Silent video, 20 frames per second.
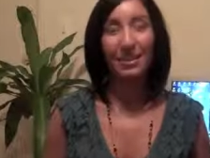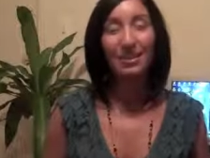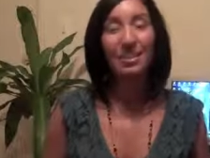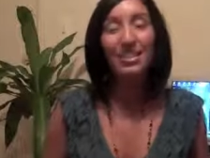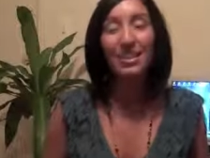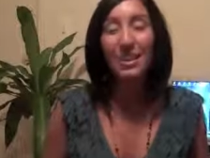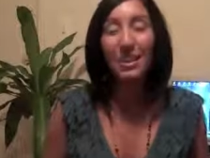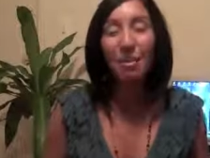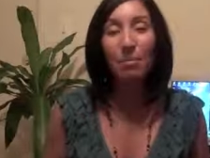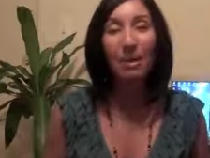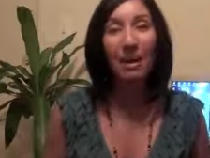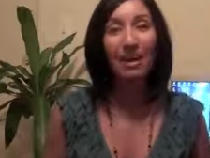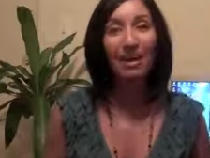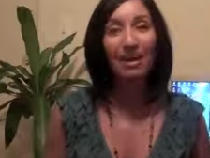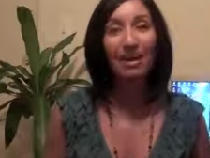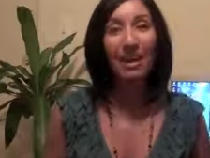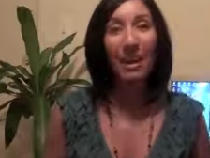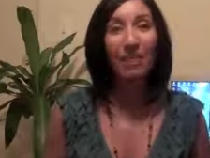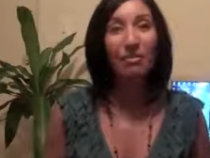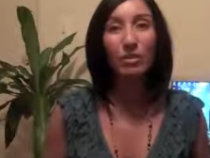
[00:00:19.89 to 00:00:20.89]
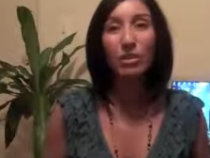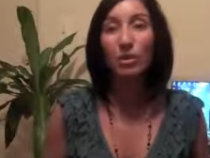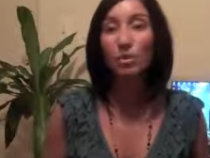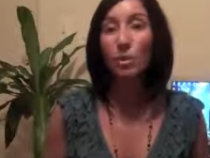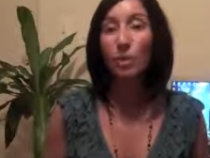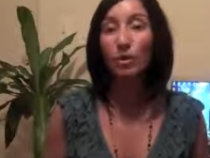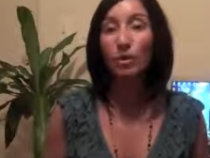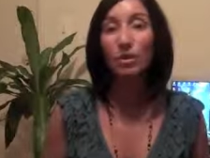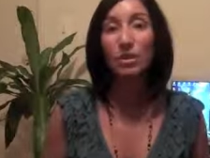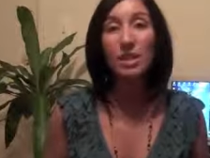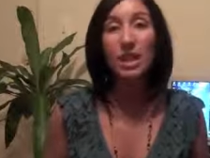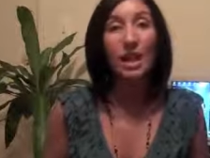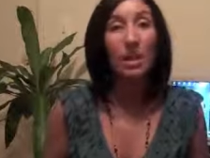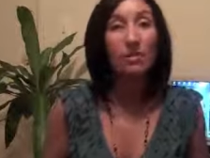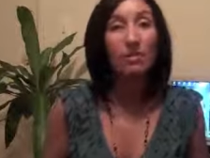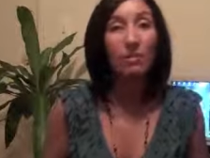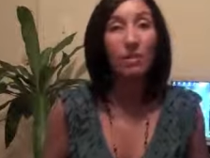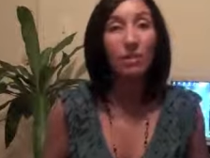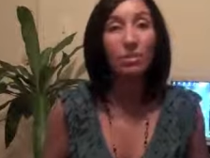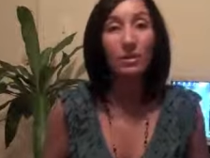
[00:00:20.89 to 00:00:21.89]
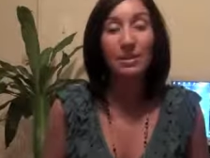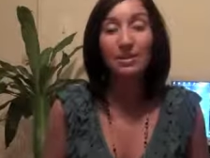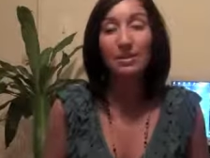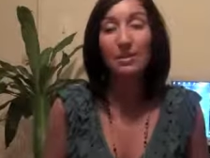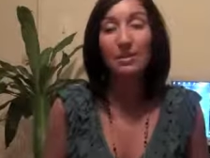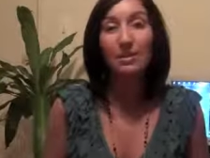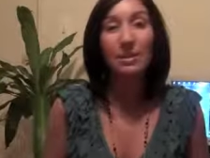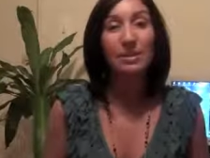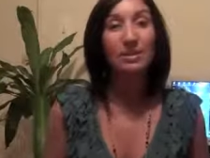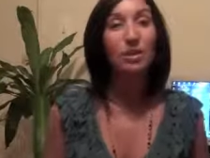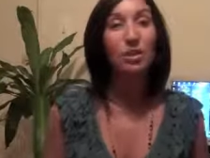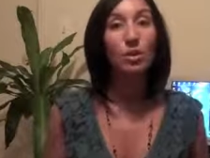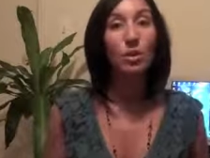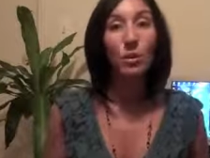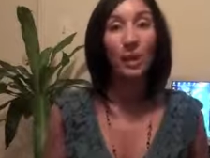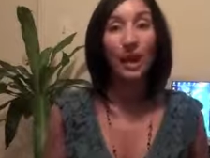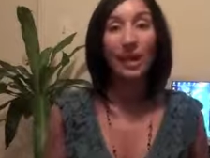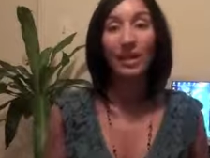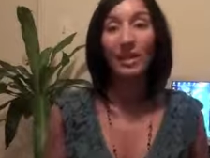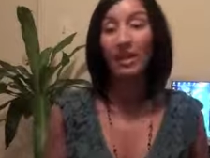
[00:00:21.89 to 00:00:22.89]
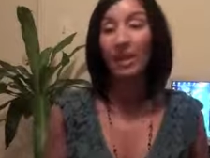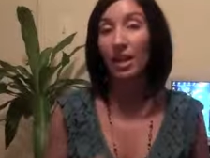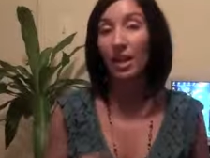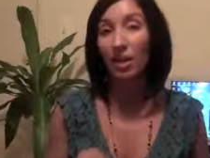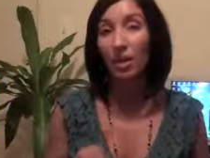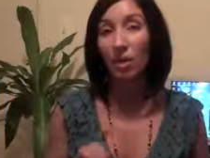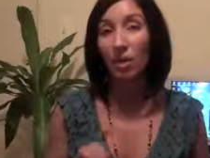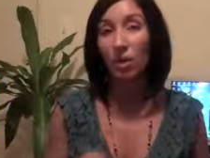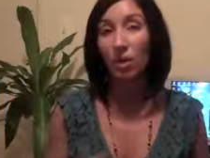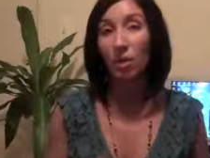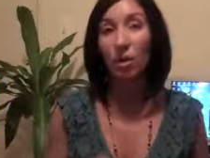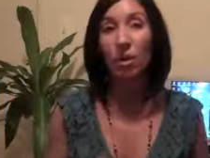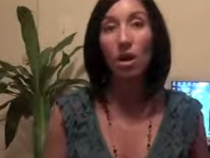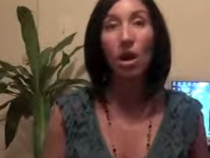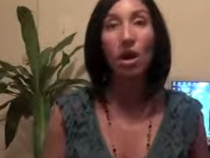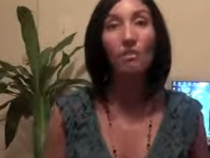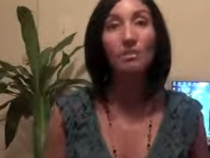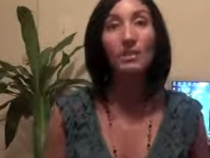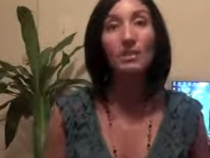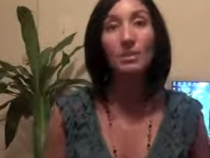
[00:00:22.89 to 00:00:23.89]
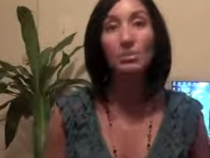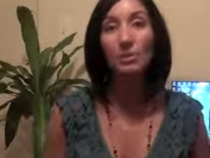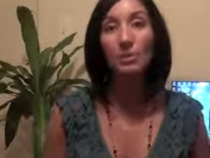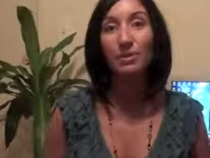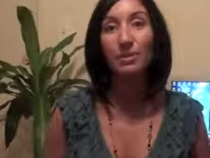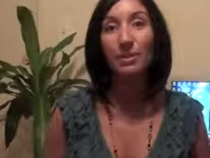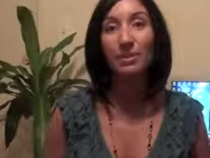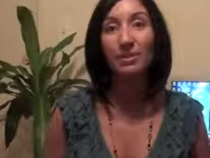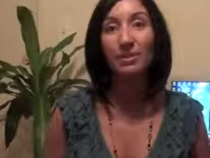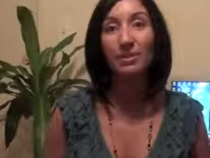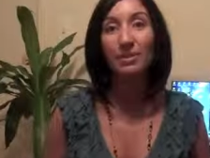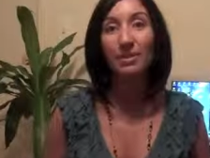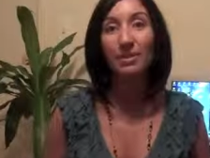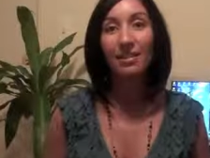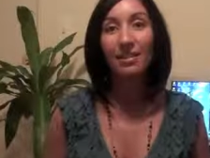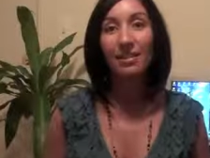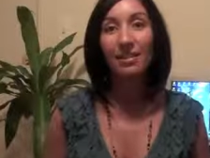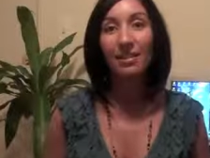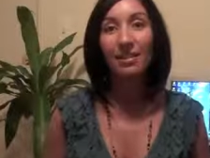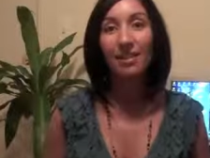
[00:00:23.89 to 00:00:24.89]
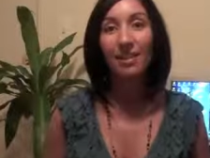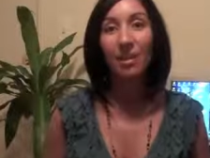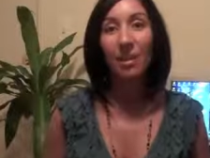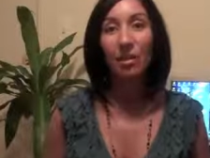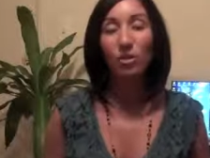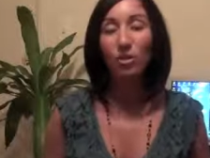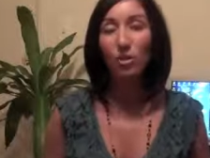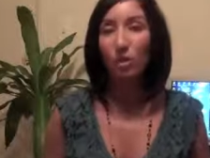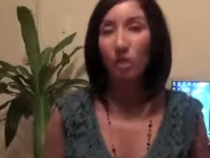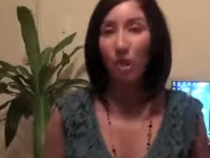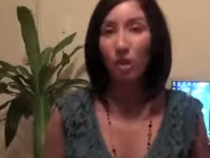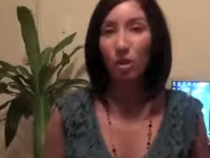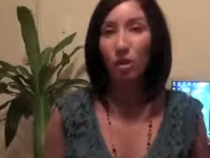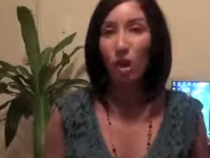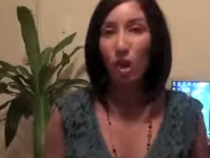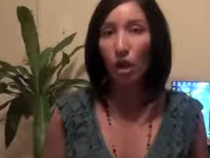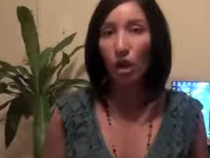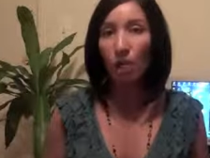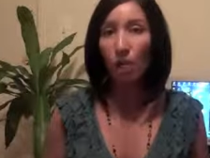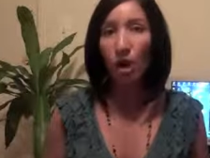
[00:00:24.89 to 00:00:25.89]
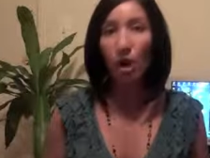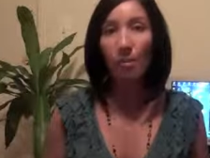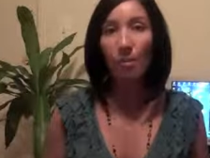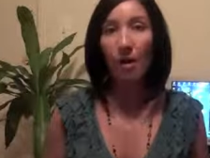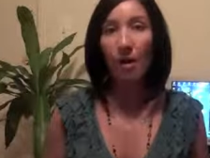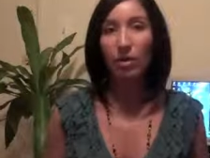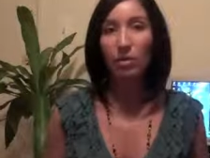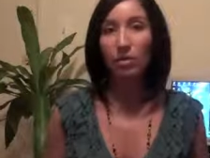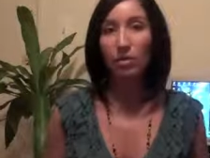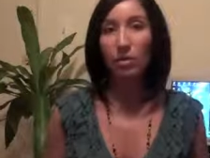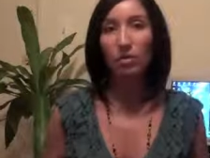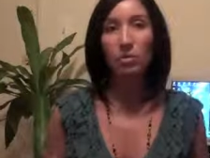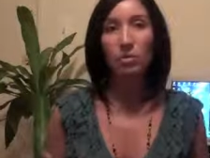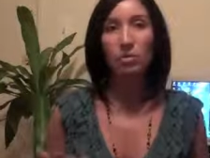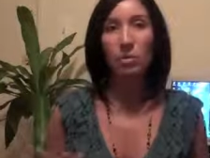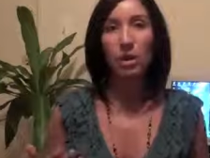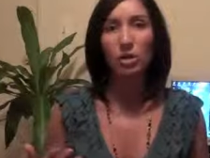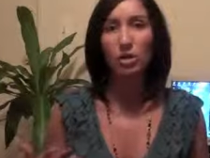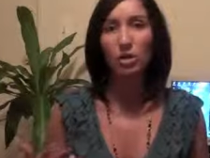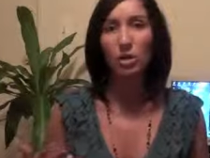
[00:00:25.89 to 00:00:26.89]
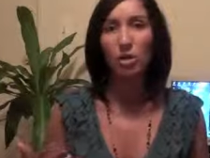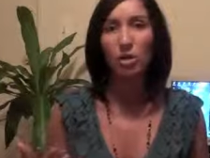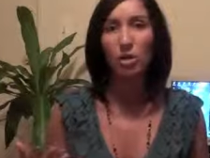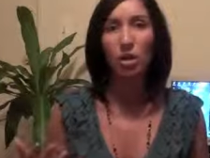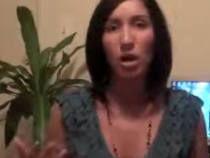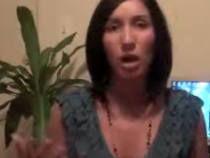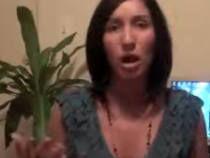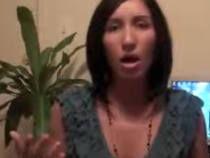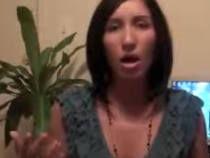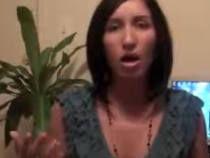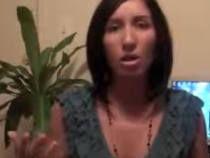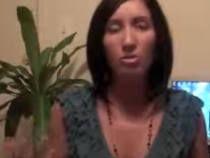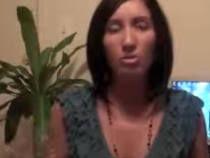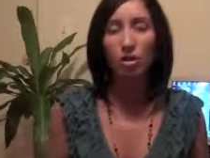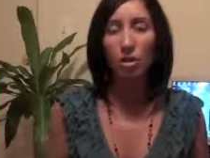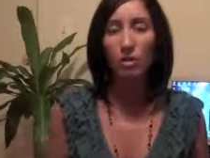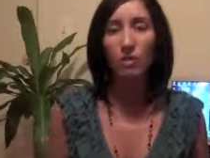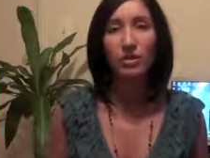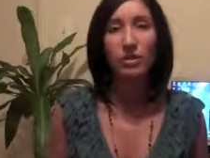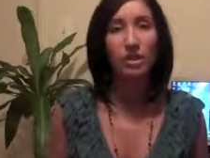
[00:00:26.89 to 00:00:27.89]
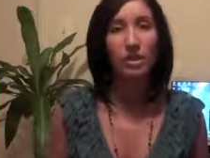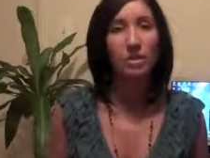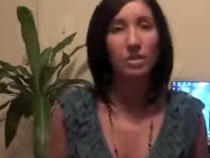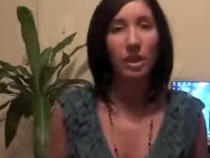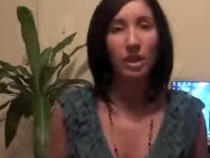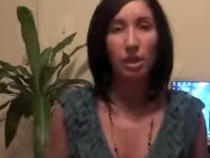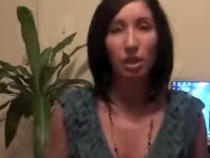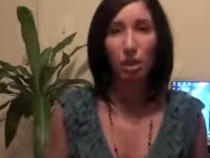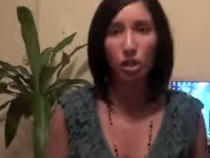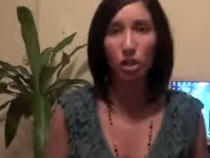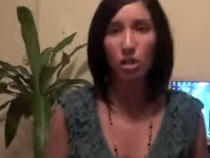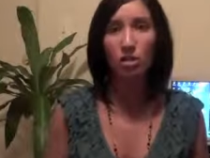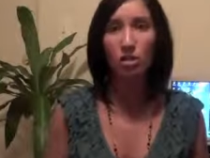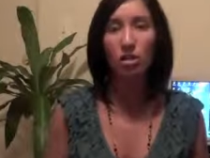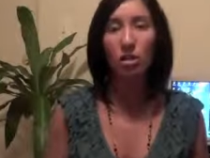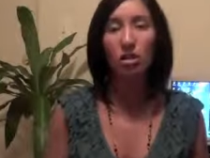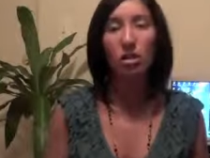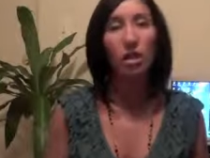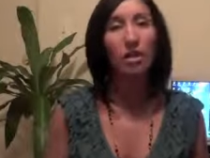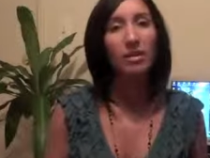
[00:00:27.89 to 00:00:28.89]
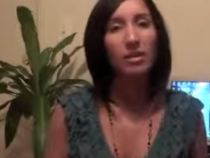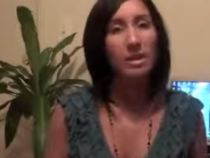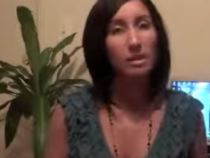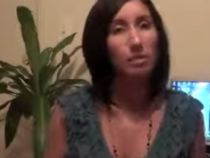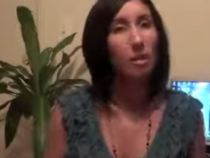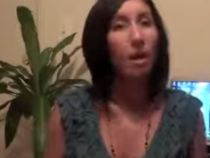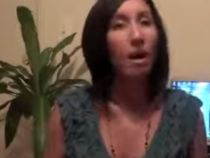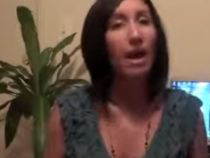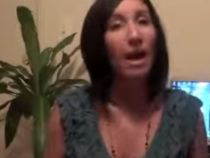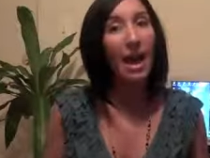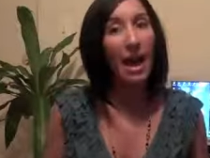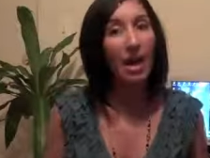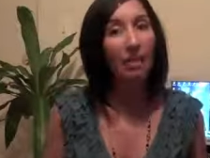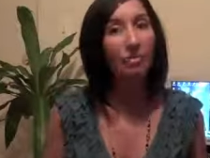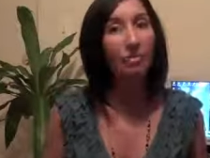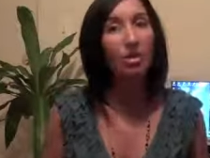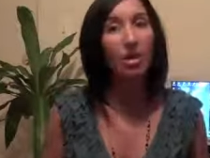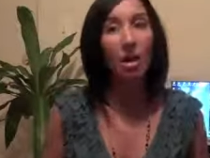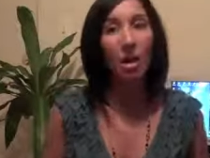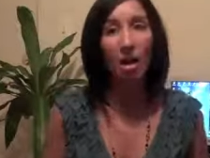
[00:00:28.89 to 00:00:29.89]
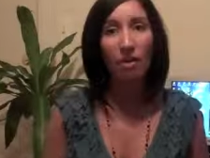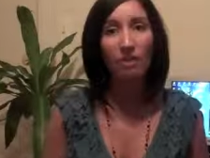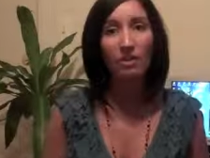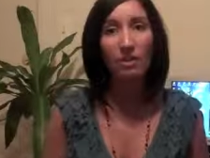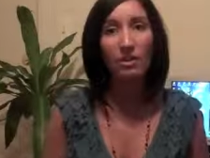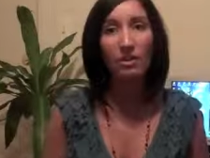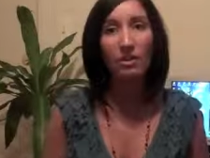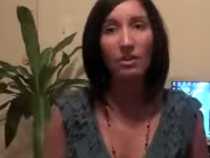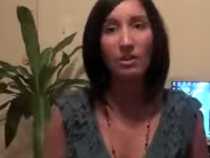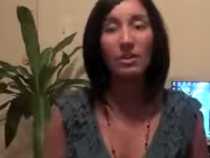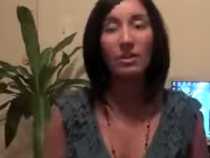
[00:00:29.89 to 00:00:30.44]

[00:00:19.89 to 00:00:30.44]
Think about it. Have you spoken to every business that's located in your office building? Do they know about the special uh, services that your salon and spa have to offer?